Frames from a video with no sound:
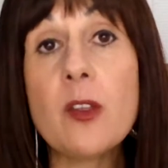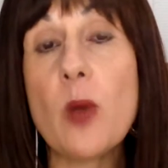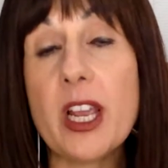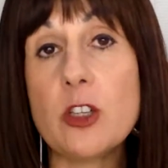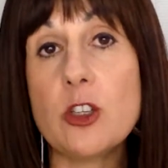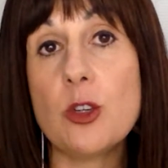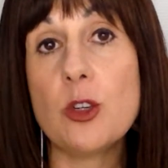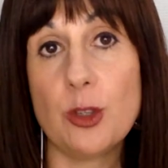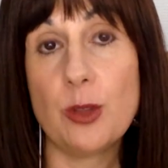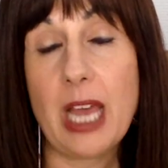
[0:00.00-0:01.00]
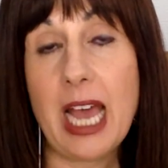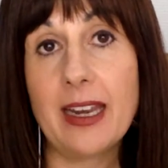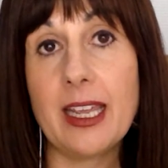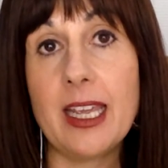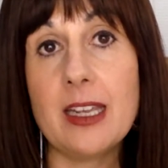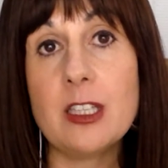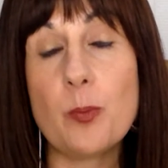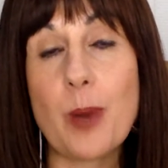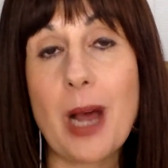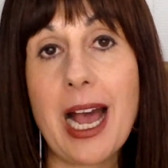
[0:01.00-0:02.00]
of the ways you can do that
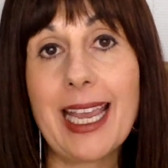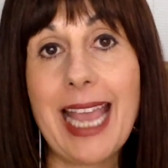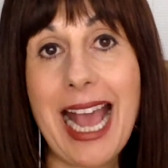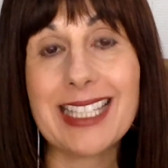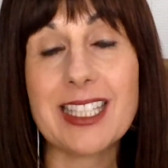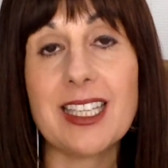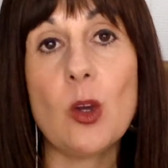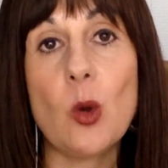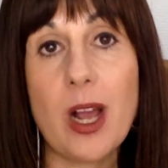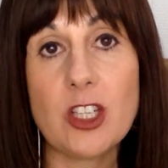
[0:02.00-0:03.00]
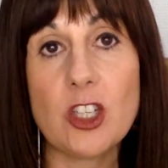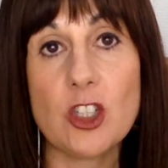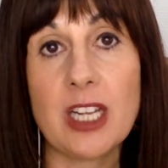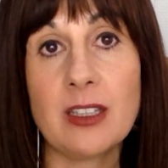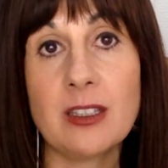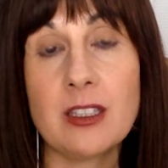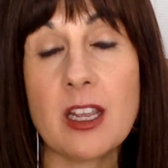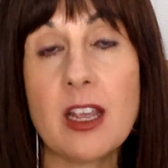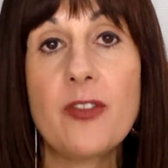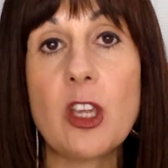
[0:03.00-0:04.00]
is by asking
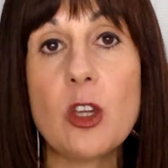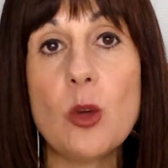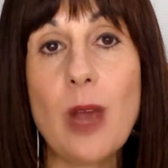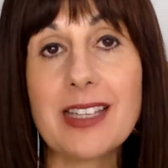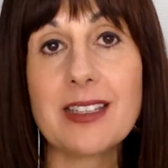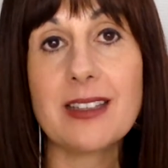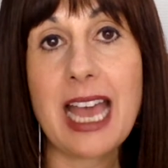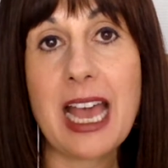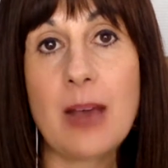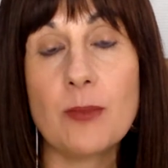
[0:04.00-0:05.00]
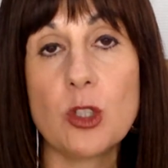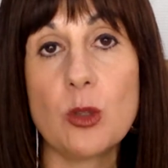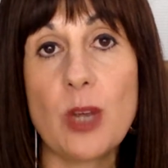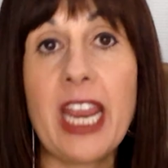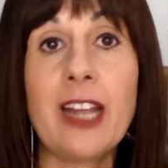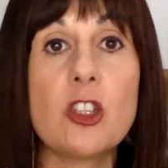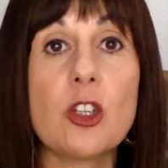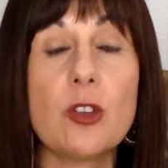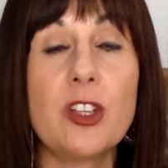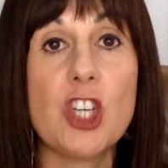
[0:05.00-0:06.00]
questions that you ask them to
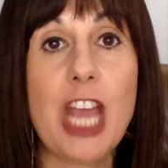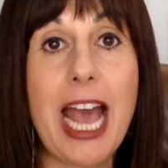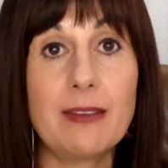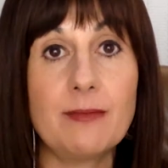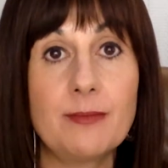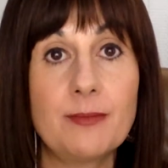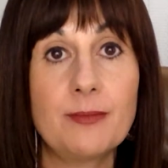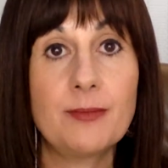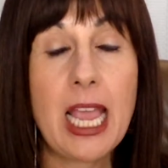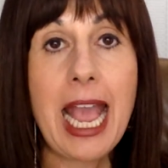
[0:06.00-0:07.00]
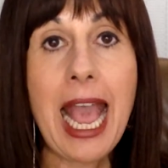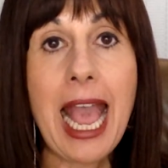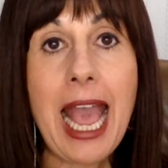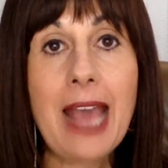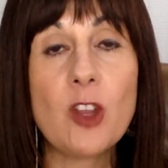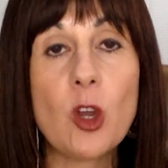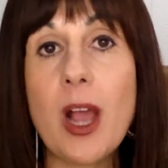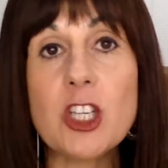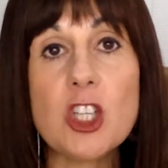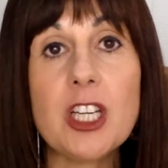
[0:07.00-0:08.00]
answer in the chat. And the
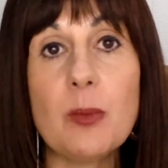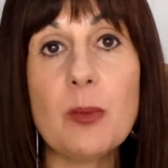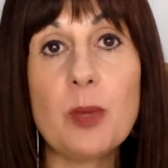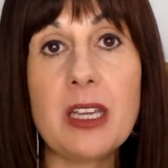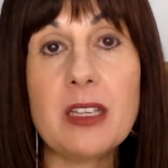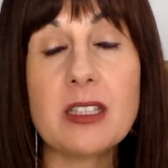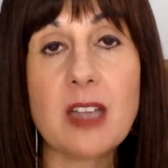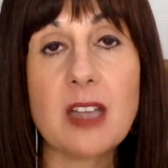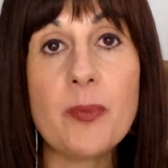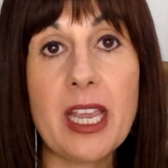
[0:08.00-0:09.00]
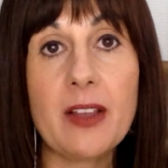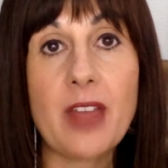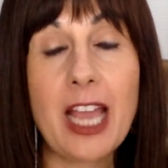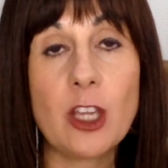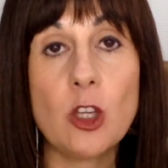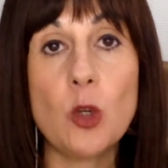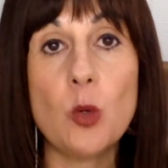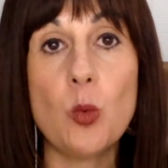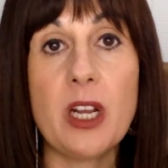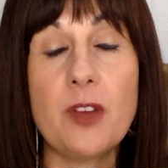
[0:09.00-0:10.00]
question can be something that you
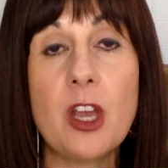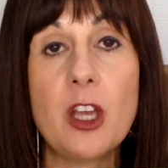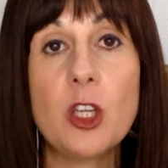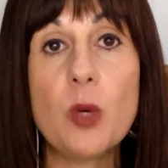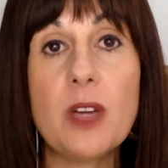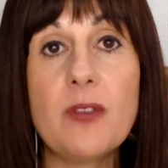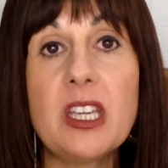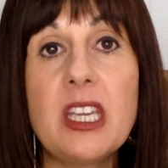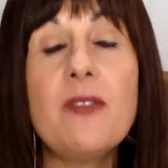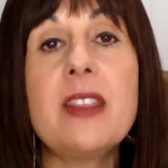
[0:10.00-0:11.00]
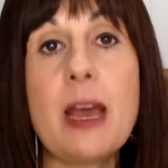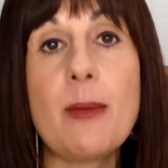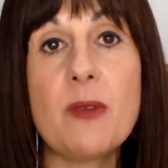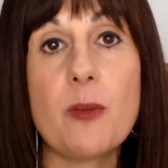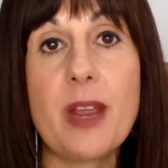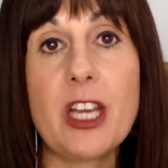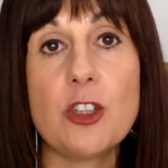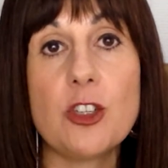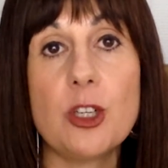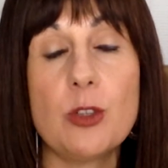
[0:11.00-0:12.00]
would have given them
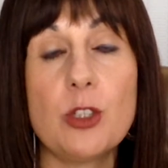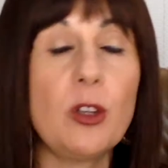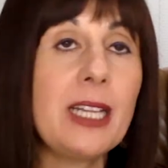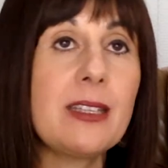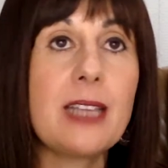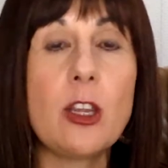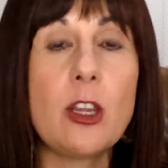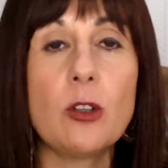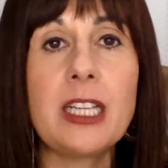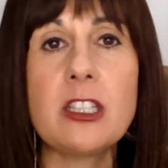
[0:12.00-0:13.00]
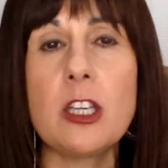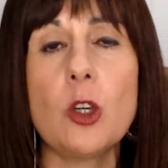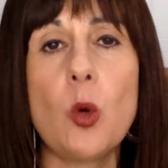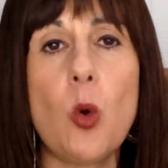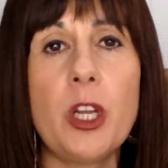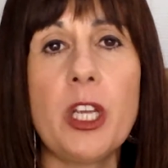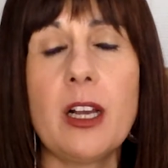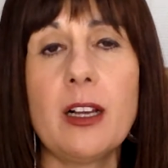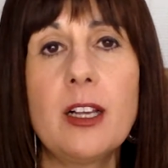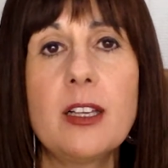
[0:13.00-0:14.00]
information to. So let's say you're quoting
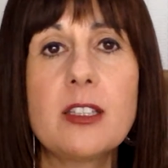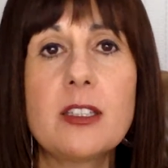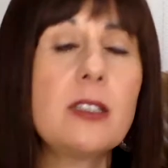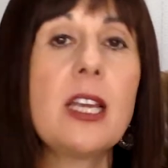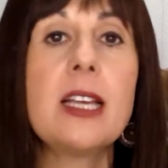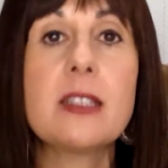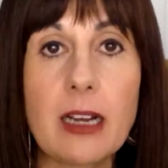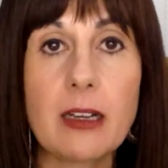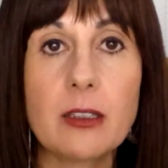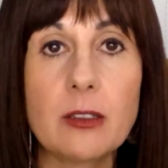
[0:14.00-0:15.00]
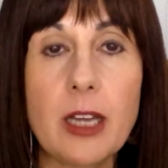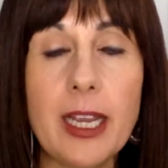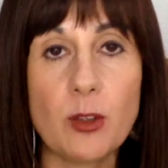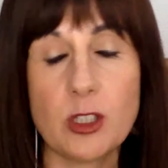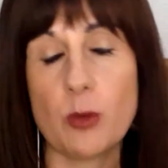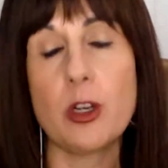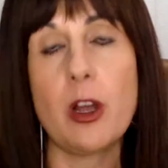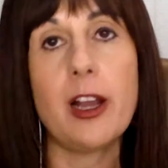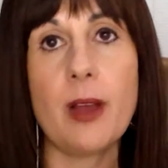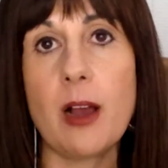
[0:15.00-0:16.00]
a statistic, right? So we're
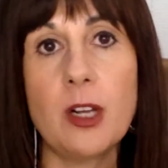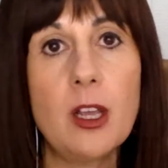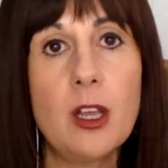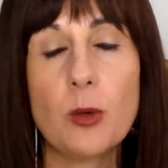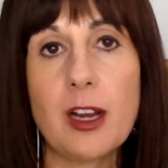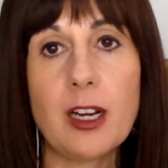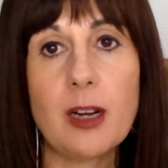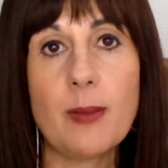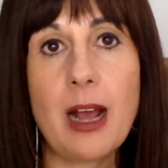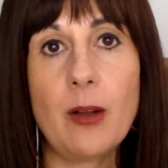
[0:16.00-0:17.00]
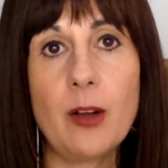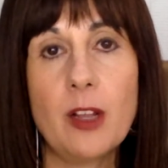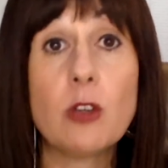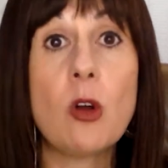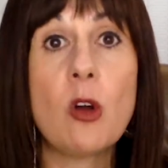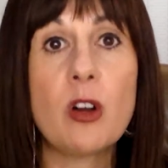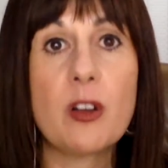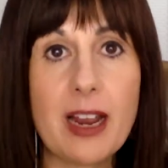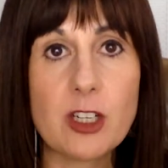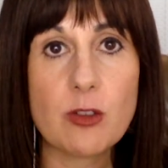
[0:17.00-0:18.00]
talking about the
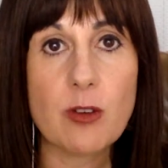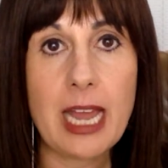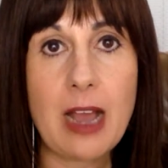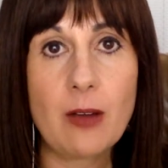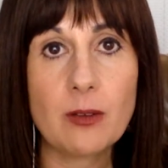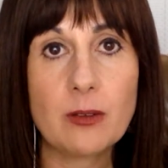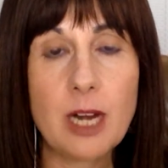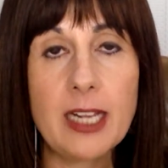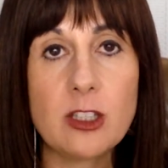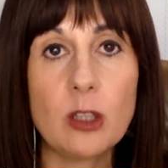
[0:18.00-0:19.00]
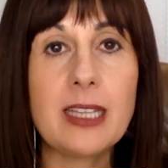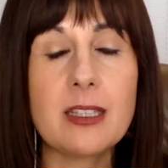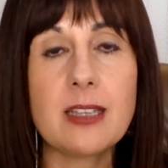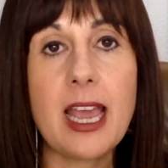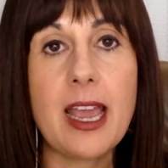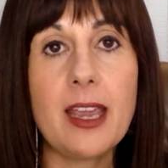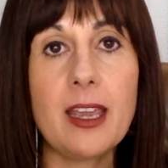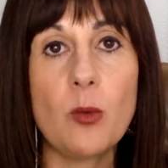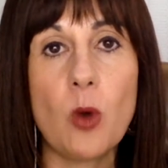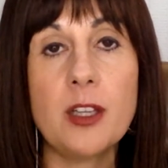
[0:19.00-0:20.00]
coronavirus right now, right? So let's say
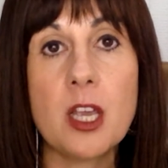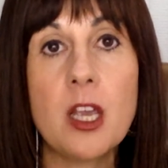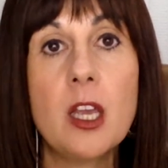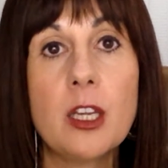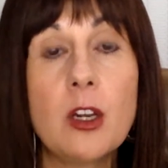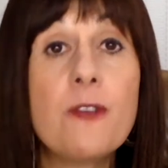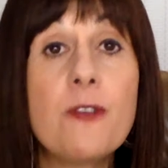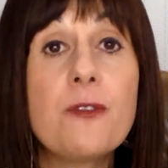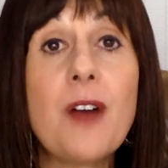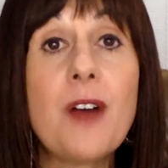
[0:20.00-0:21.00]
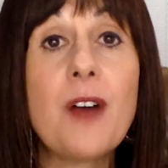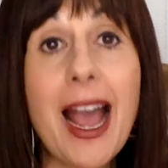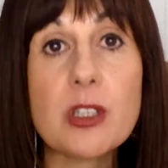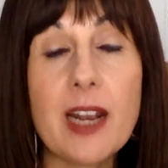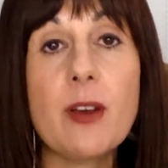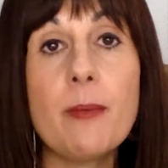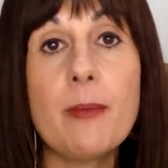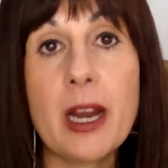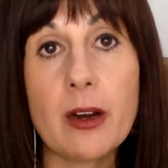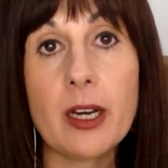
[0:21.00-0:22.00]
it was, 5% of
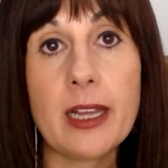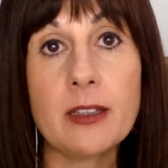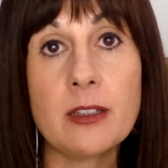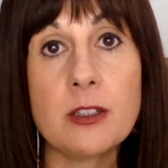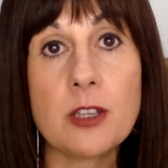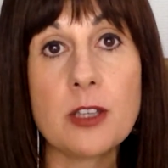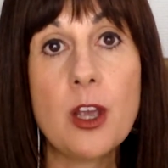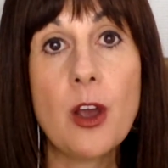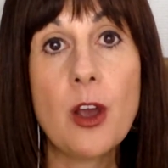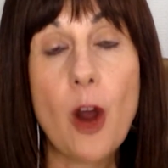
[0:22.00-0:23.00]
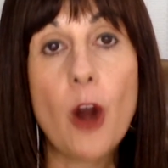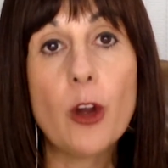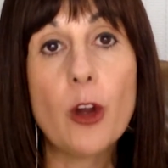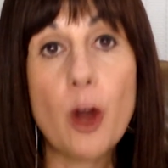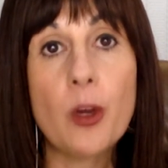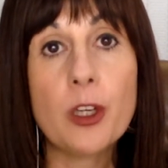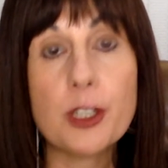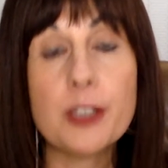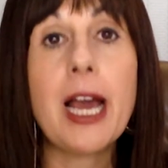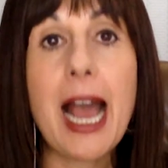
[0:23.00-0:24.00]
Americans are going
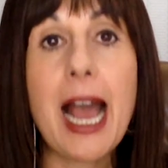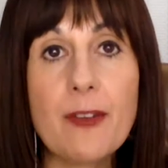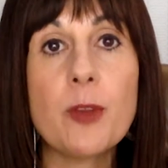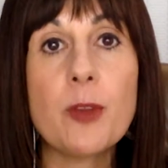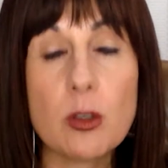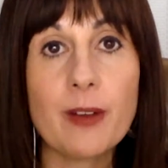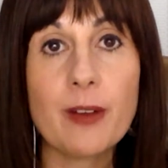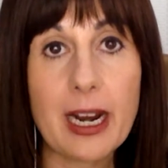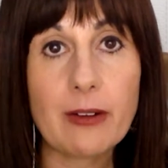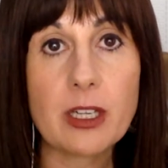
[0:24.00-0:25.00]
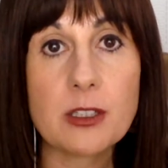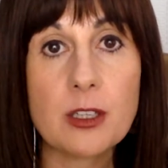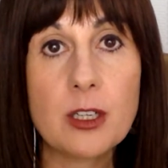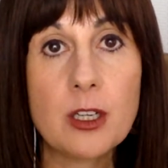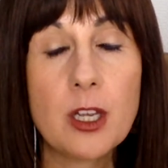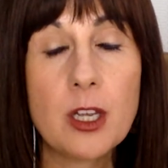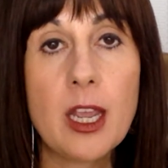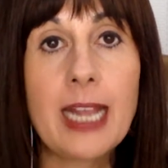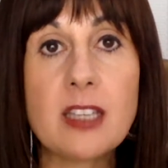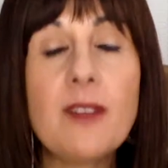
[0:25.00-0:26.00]
to die from the coronavirus.
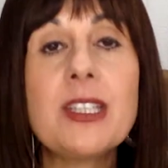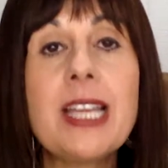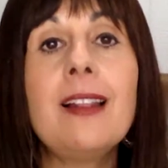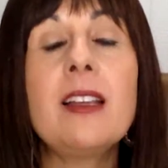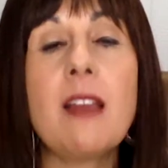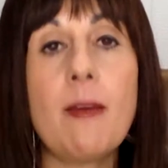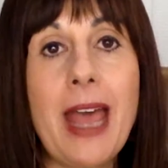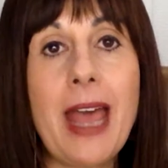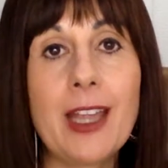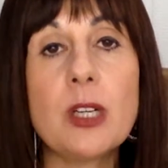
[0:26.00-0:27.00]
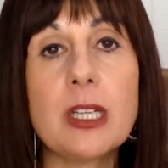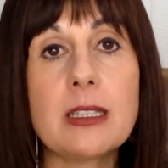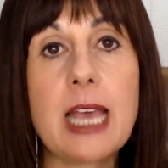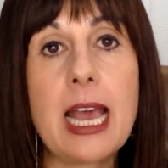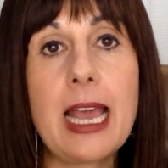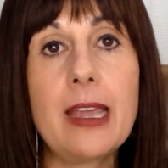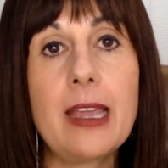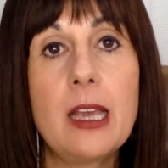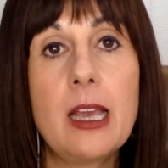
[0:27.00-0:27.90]
Instead of telling them that, you could say,